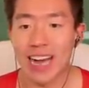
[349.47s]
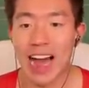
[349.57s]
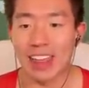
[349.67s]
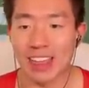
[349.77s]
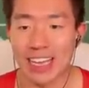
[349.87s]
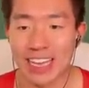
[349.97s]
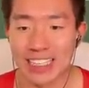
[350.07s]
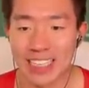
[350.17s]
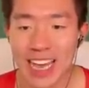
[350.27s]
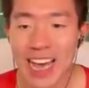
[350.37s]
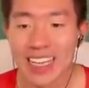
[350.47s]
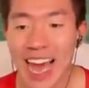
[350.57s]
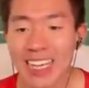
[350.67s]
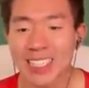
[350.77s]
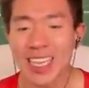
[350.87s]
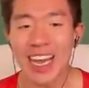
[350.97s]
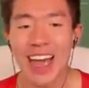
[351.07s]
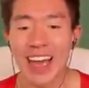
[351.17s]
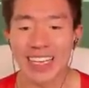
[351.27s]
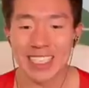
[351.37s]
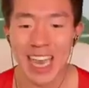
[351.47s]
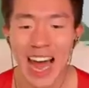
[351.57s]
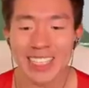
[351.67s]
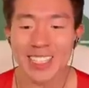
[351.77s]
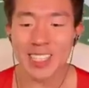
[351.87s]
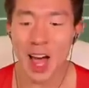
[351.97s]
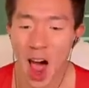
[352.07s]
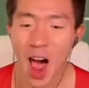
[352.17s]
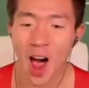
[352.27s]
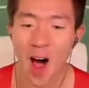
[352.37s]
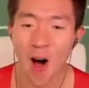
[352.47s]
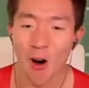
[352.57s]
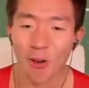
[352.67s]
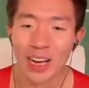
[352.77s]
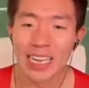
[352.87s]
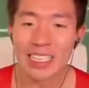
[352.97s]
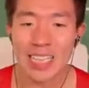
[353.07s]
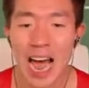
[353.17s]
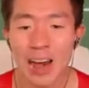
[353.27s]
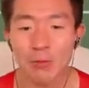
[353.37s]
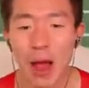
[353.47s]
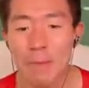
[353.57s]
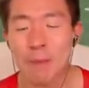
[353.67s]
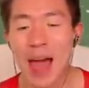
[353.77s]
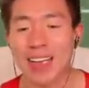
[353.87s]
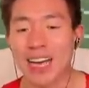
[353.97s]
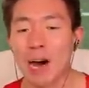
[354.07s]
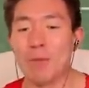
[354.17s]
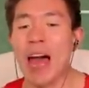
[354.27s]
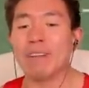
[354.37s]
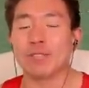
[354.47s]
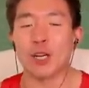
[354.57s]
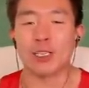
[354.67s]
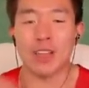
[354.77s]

I think he is. Yes, he is. Let's go. Tied right back up after